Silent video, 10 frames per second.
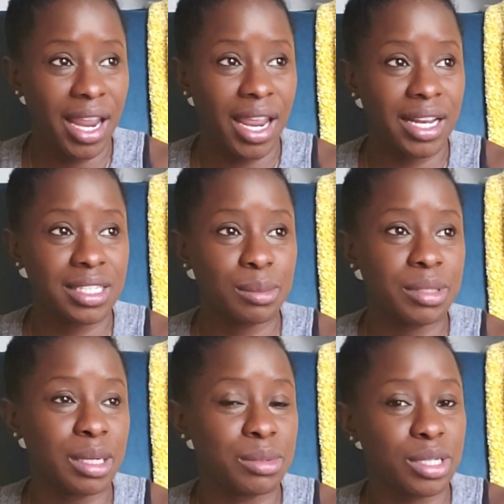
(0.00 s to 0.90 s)
And
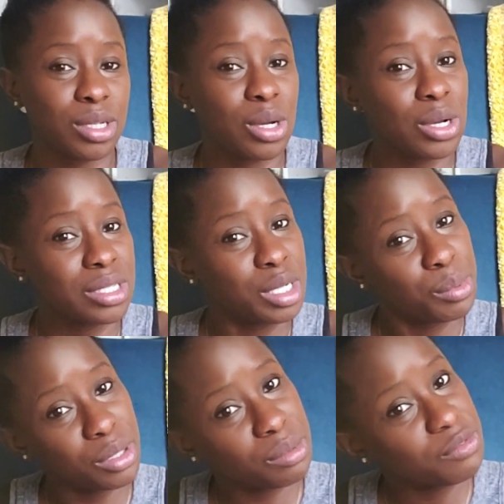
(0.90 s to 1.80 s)
sometimes it could cause
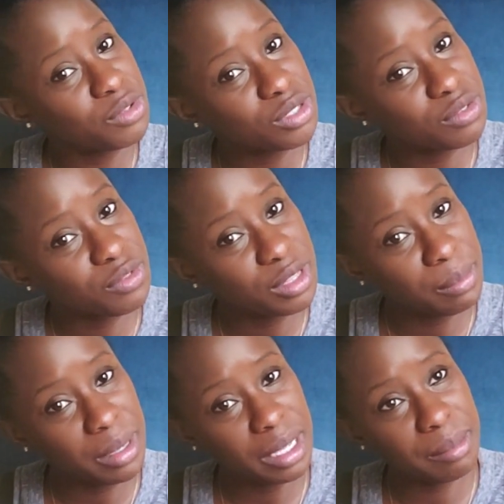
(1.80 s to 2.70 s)
nipple confusion for the
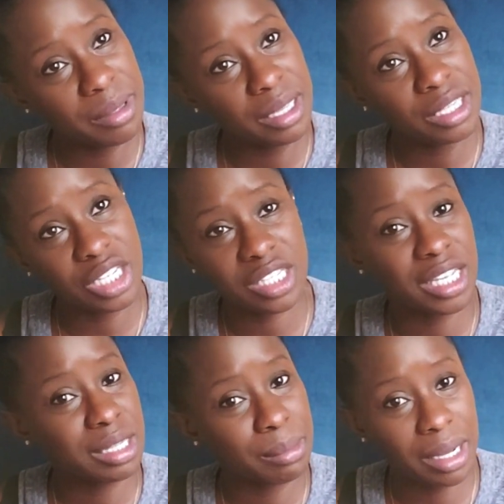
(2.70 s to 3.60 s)
baby, just
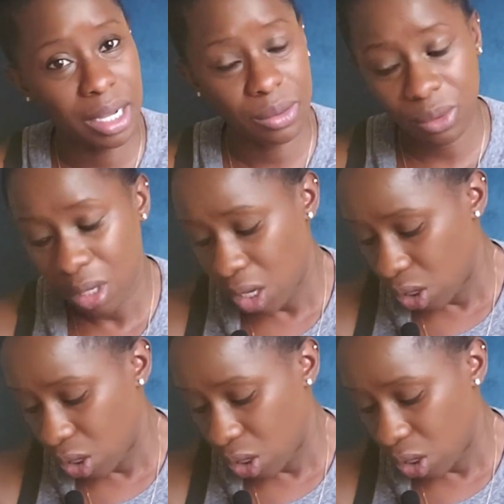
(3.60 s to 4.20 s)
like the bottle.